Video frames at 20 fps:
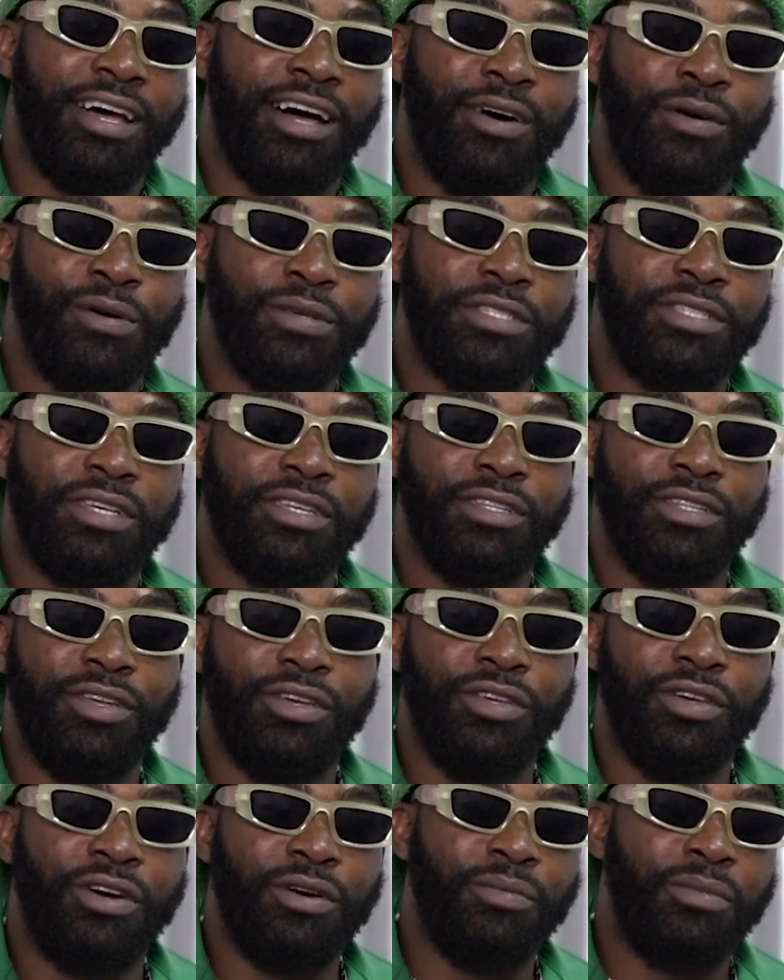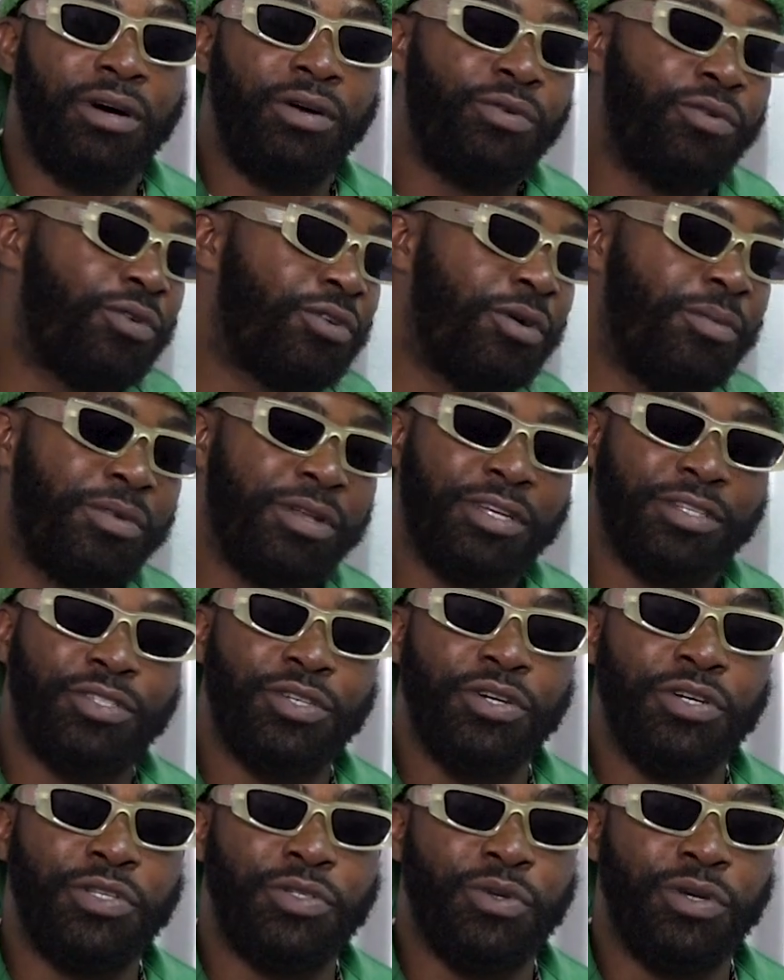I was the young man who come in a
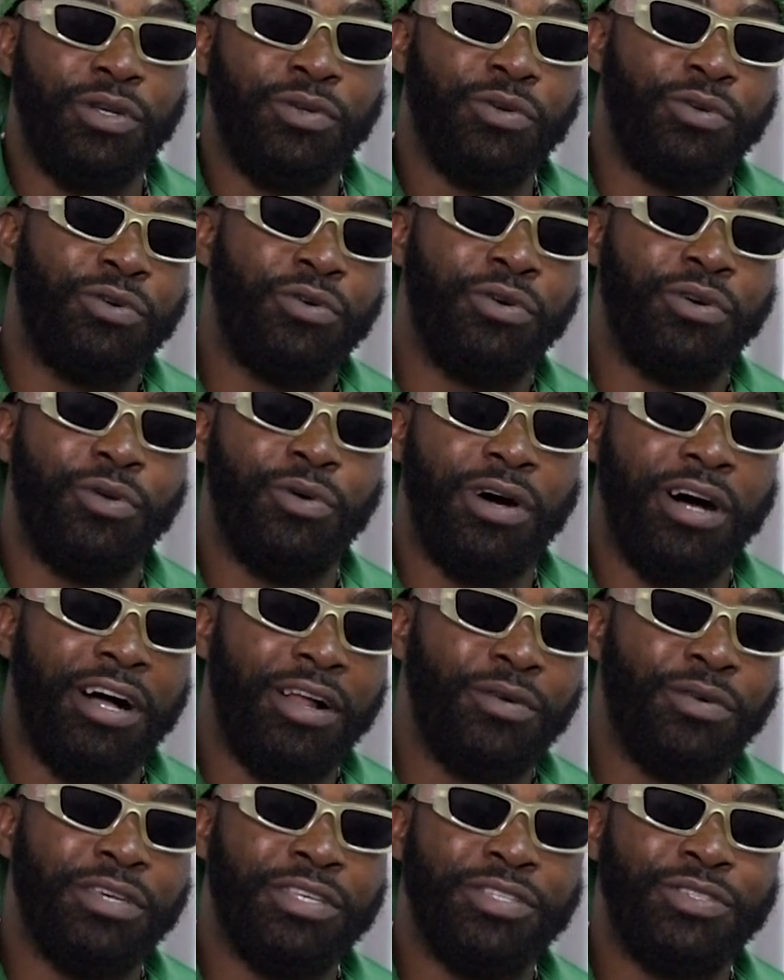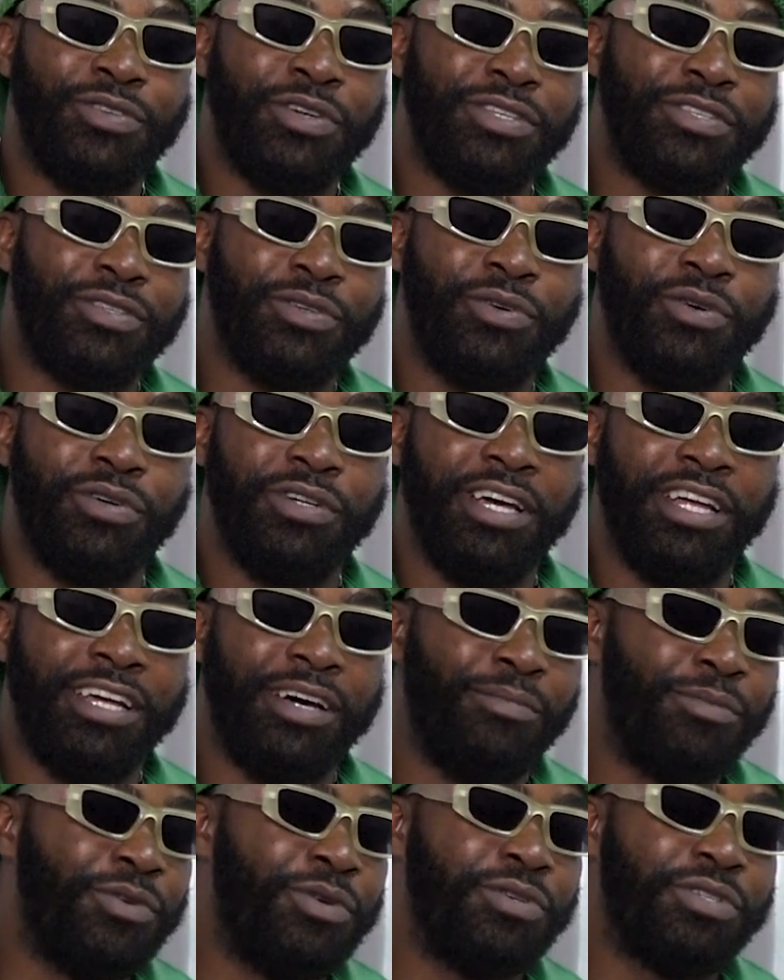church who look good, who always dress good, and a
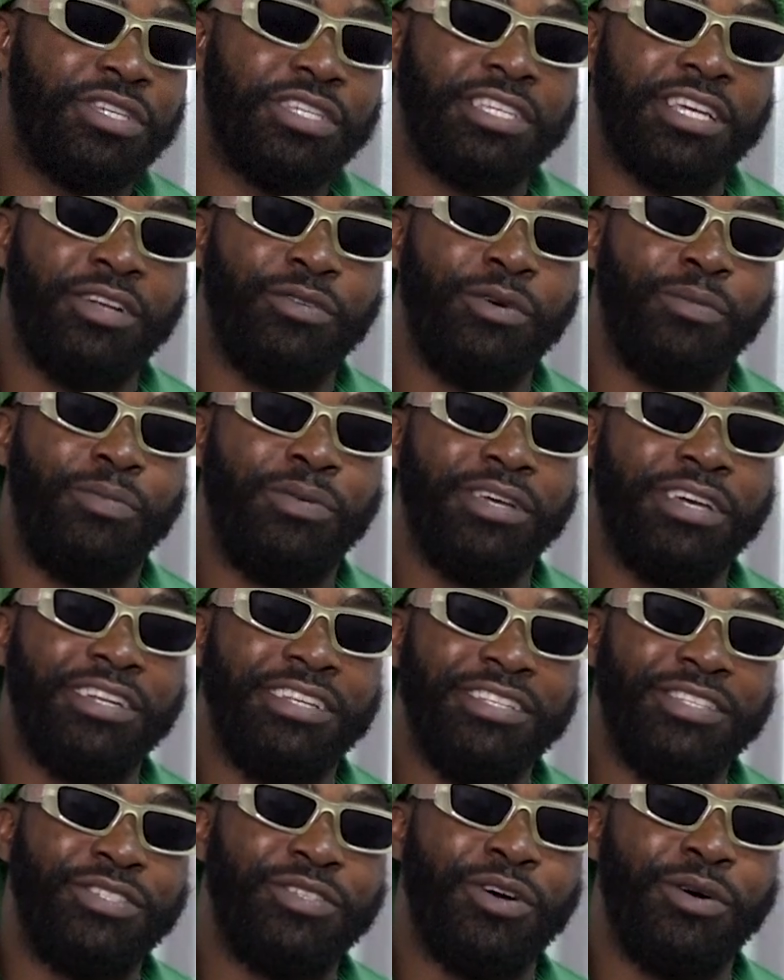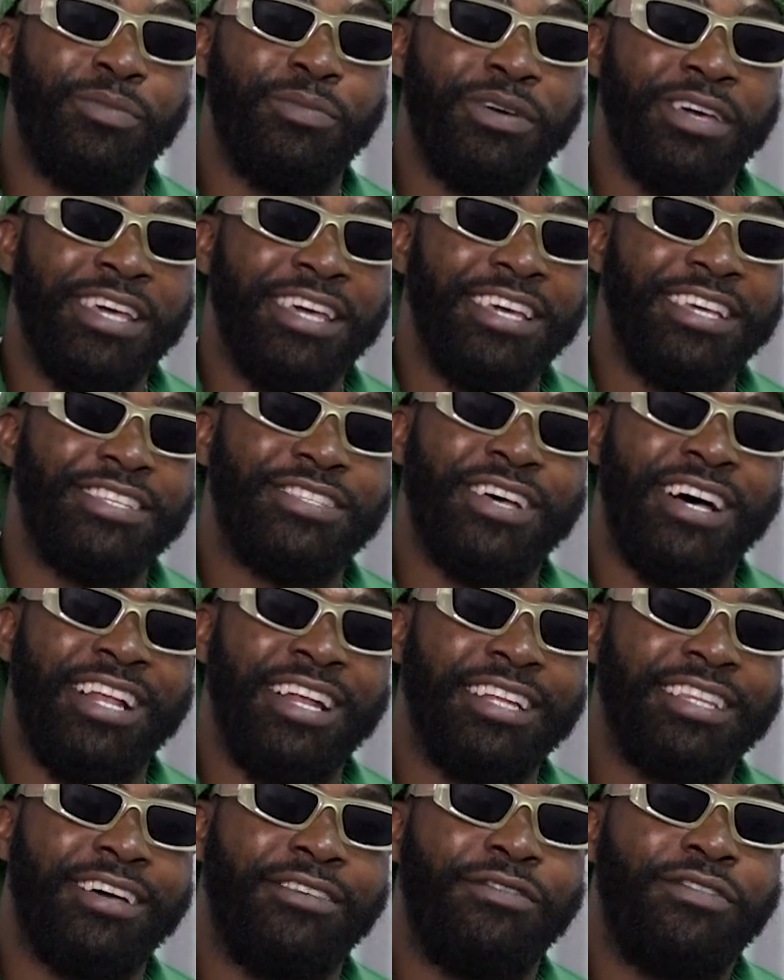musician who play the drum. So a
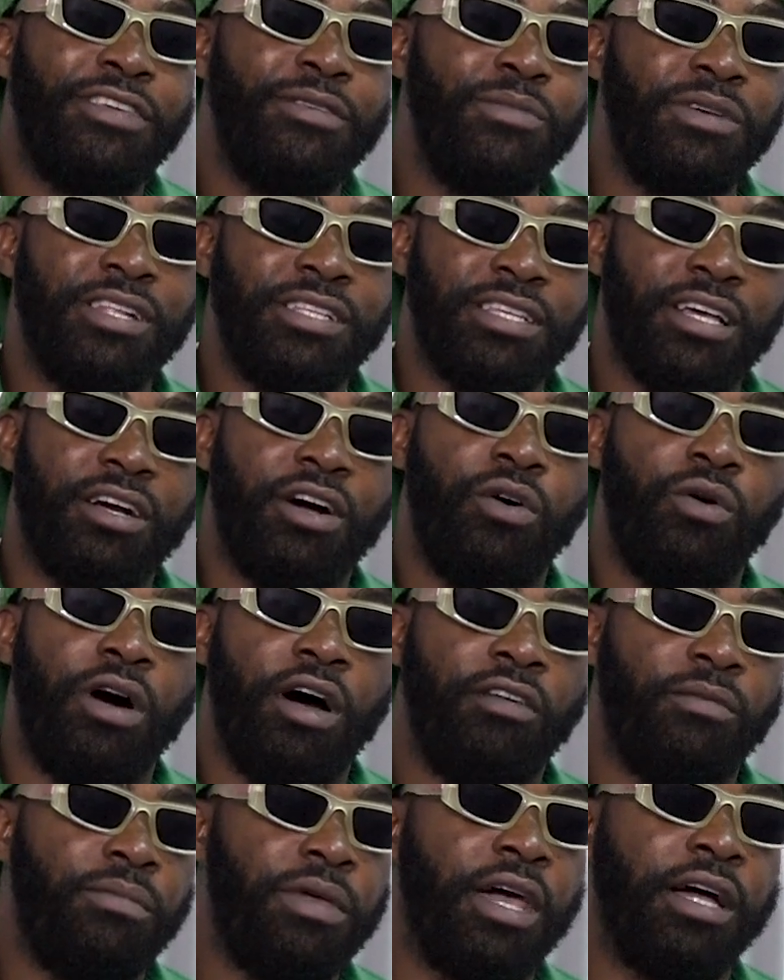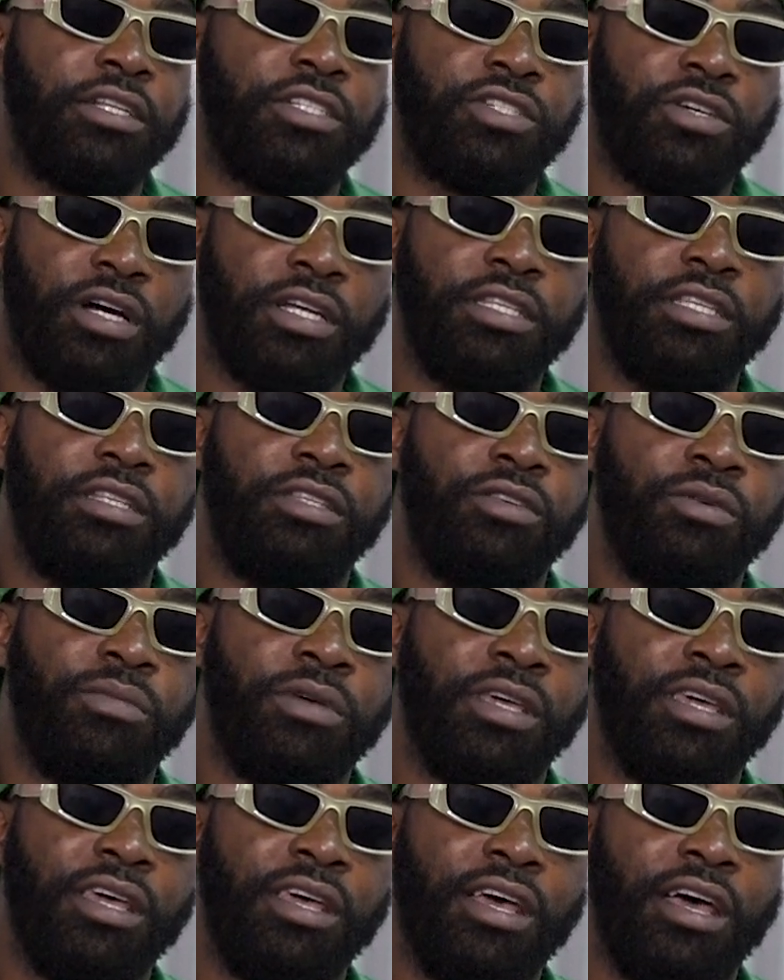lot of females are going to be attracted to me.
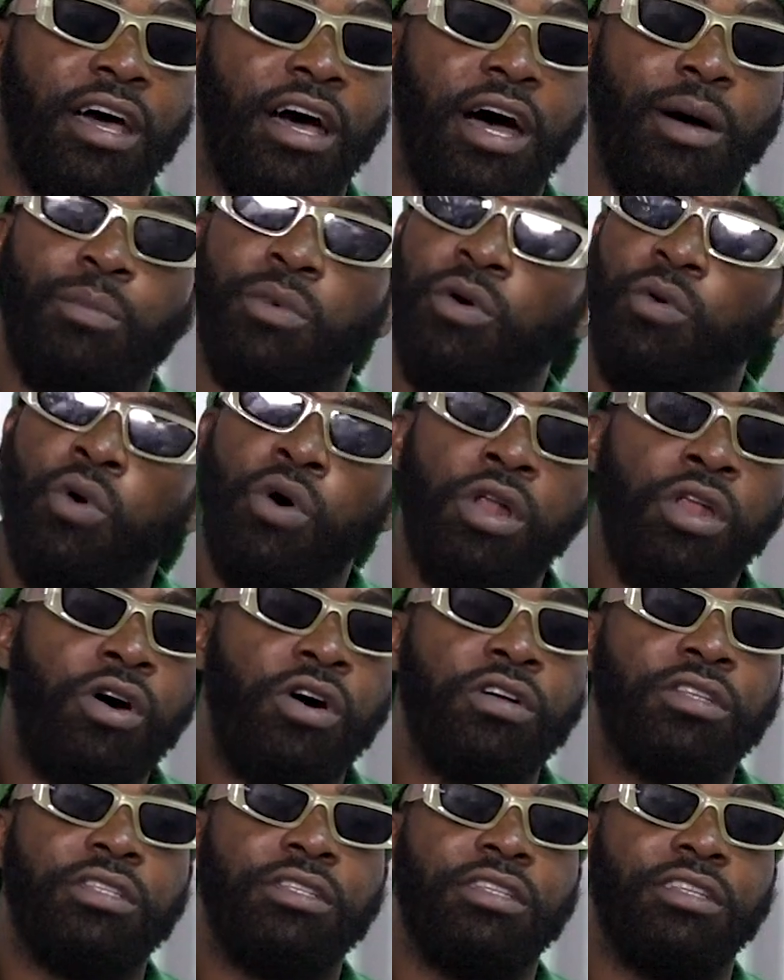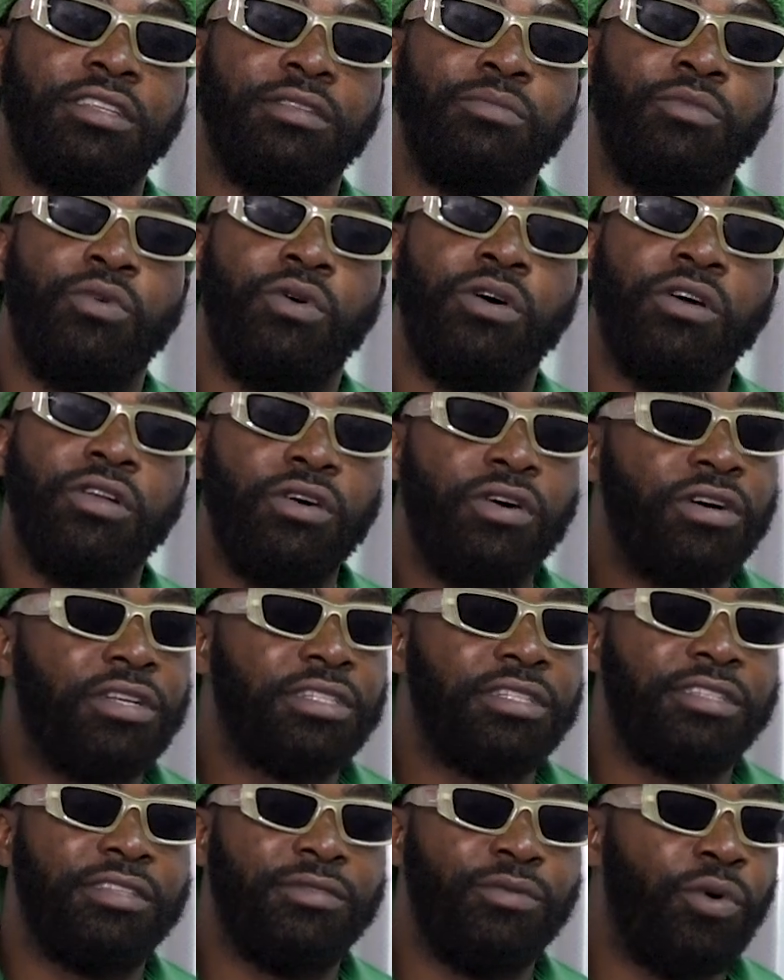I'm a whole
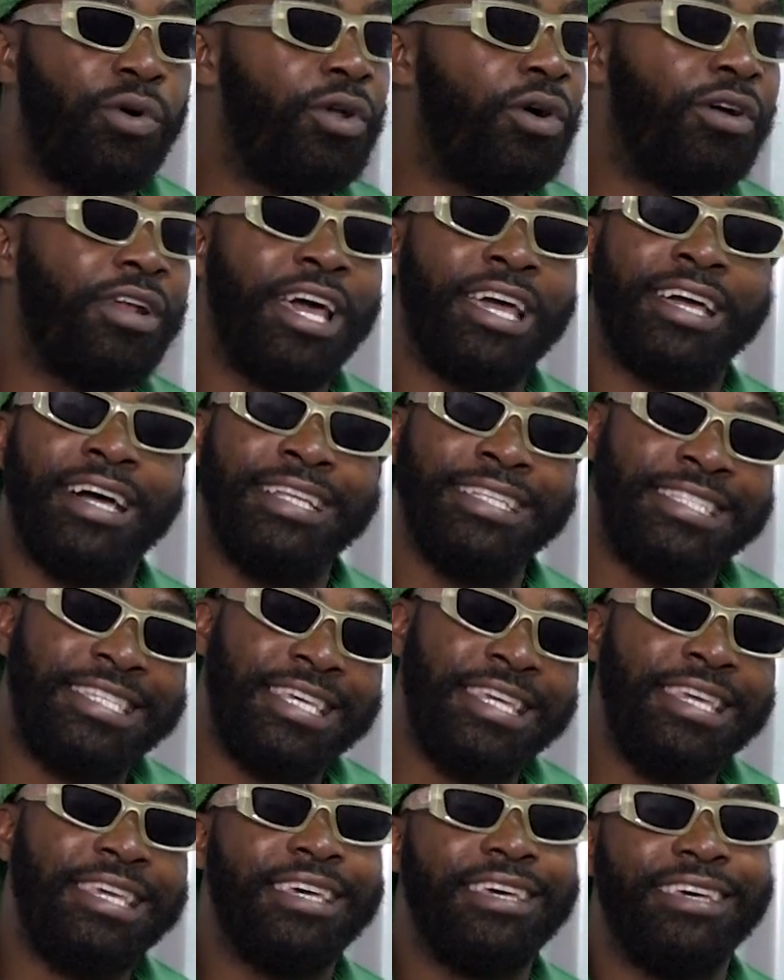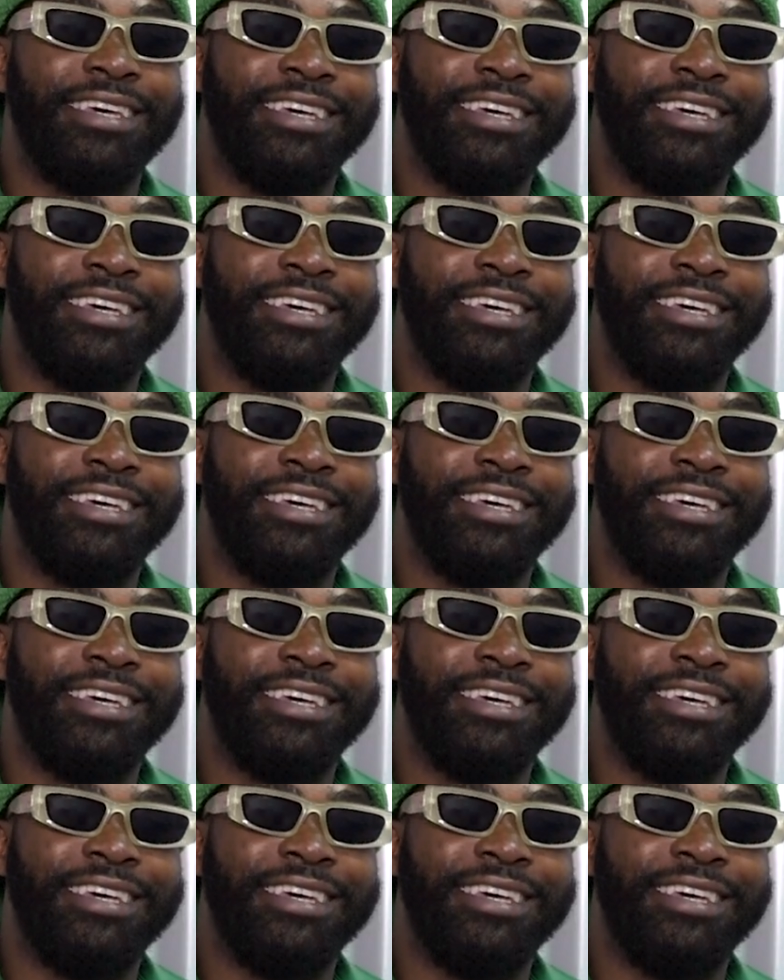out like a G.